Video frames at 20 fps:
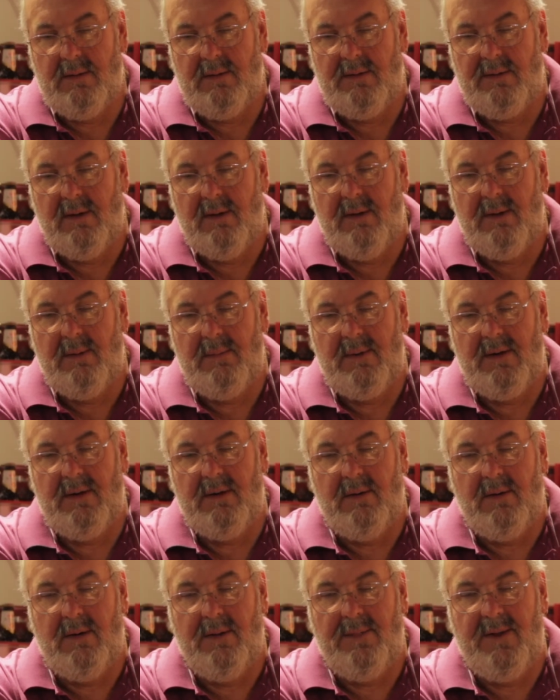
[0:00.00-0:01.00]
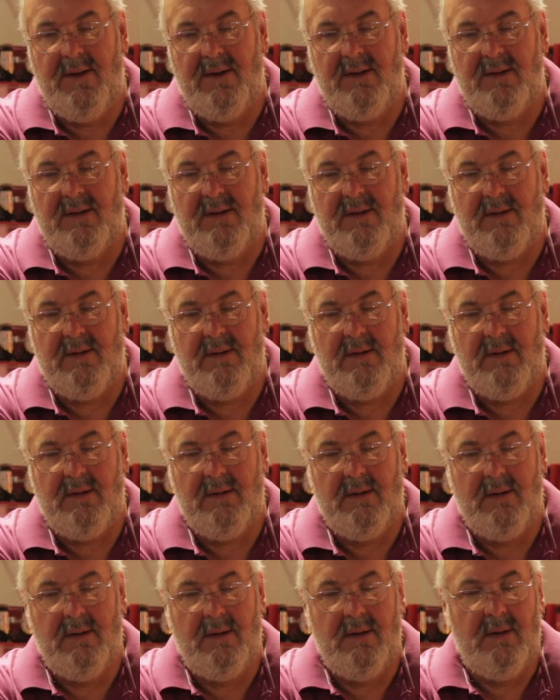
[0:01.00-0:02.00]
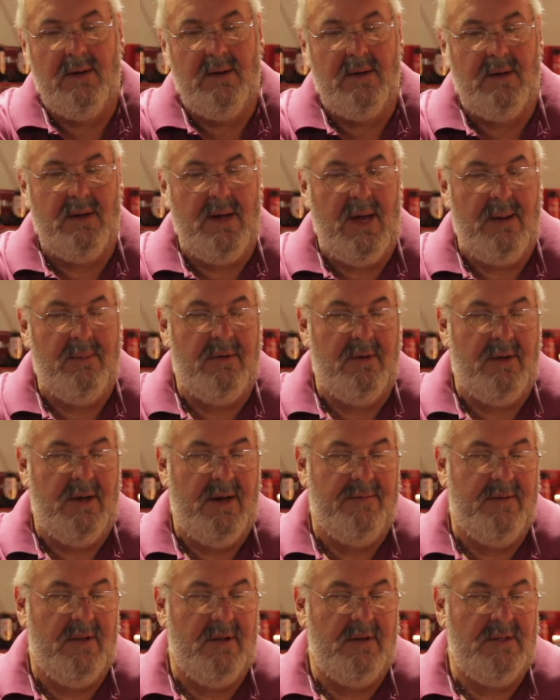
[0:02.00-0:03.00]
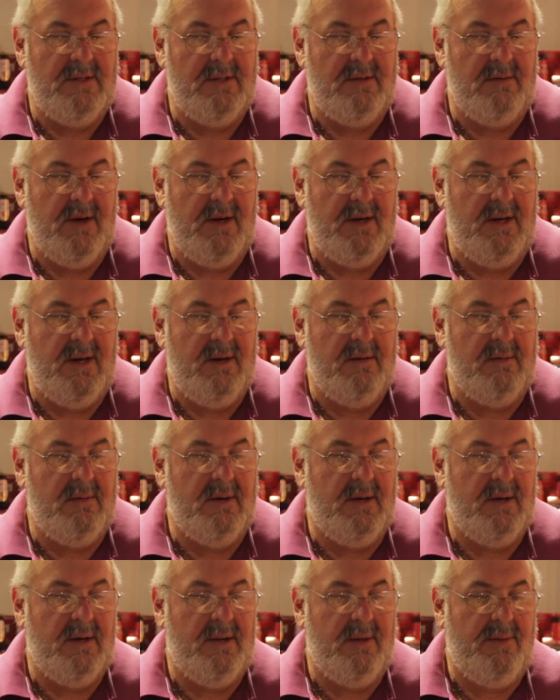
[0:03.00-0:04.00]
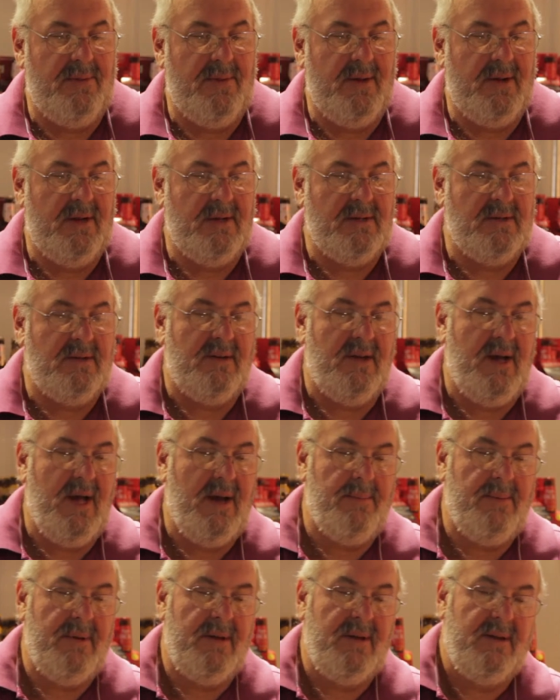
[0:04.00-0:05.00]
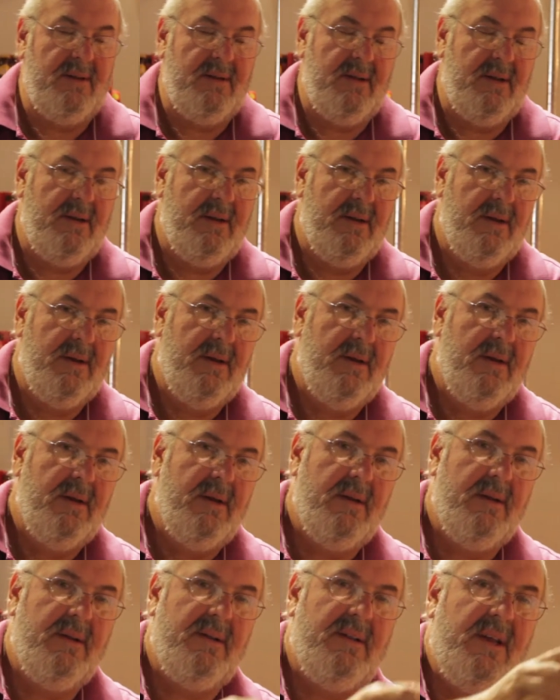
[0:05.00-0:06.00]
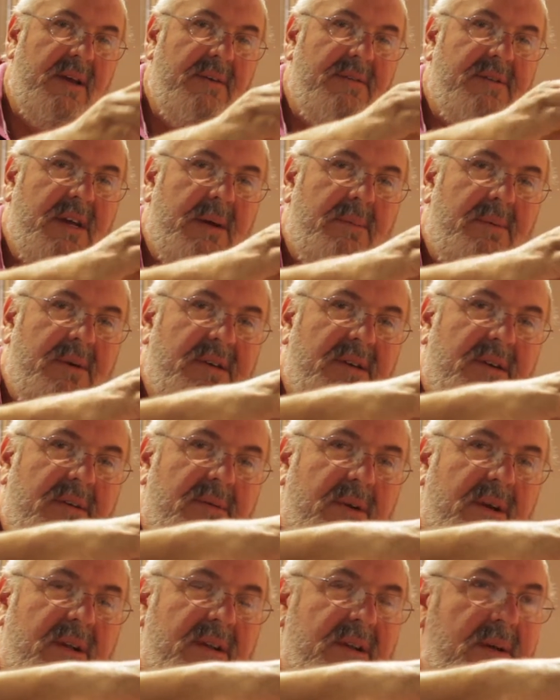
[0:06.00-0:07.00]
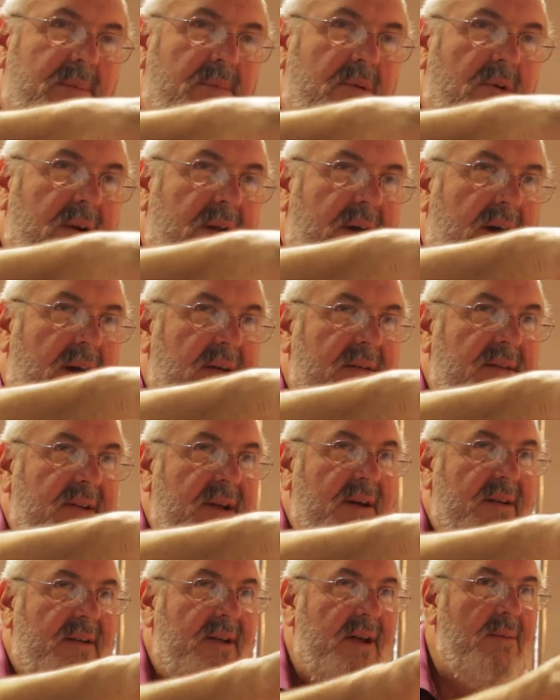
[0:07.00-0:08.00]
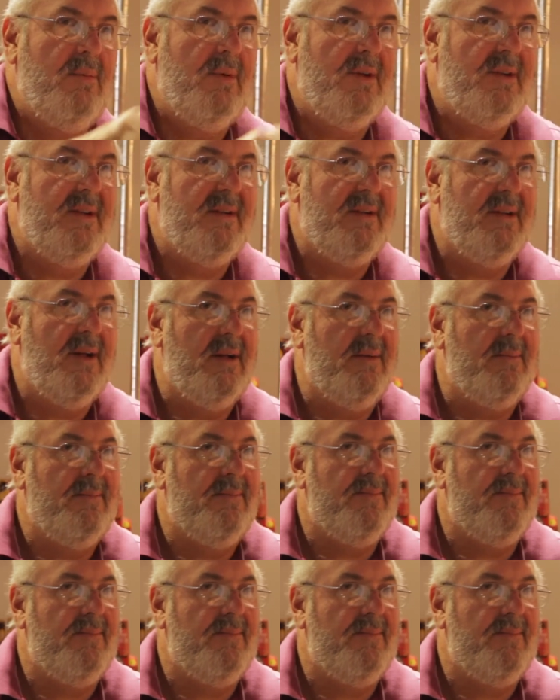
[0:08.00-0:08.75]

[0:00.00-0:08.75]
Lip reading: so I mean, all things came to an evolution. Right now, the thing that just happened is that Steve Shepard just recently bought a house downtown Winston-Salem.